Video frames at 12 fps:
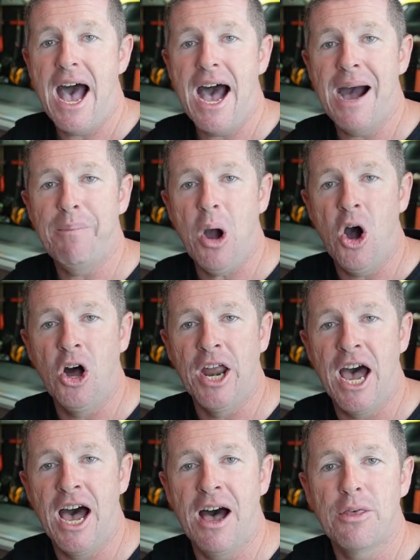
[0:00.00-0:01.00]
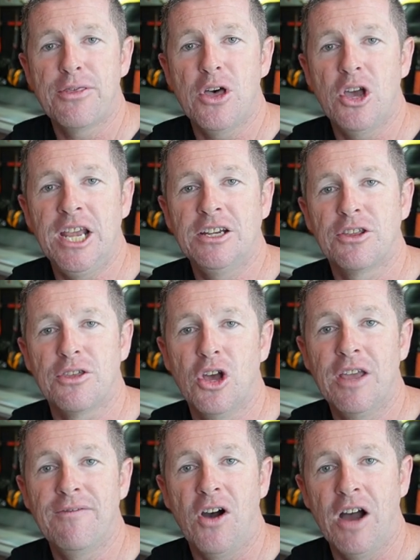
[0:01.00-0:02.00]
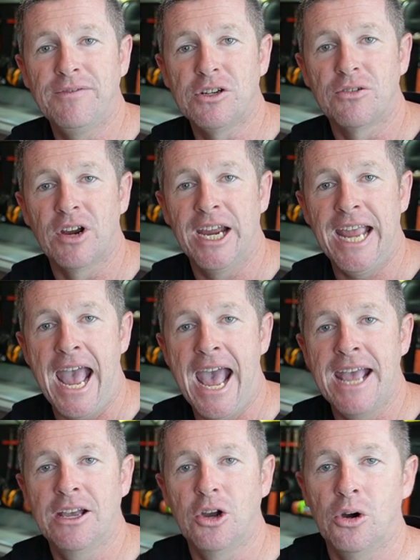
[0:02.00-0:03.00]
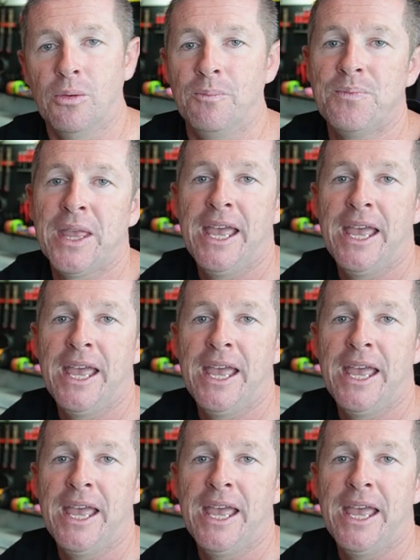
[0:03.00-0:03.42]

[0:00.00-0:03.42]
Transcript: up on a 30 to 35 degree angle.